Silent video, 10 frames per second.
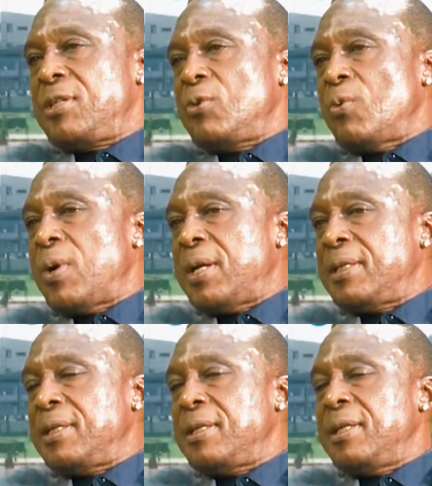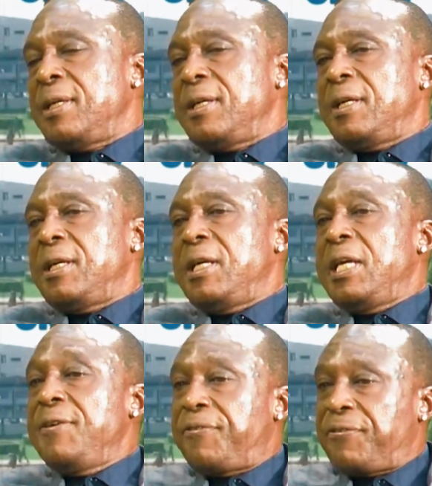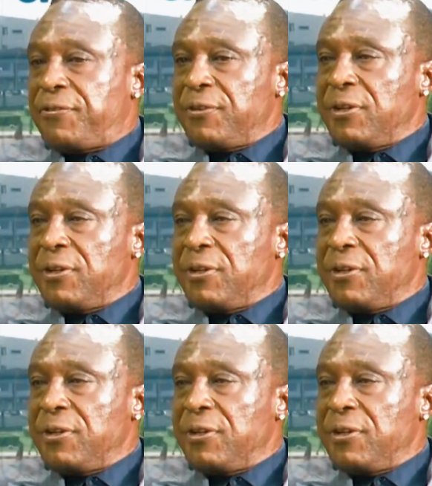to 1 if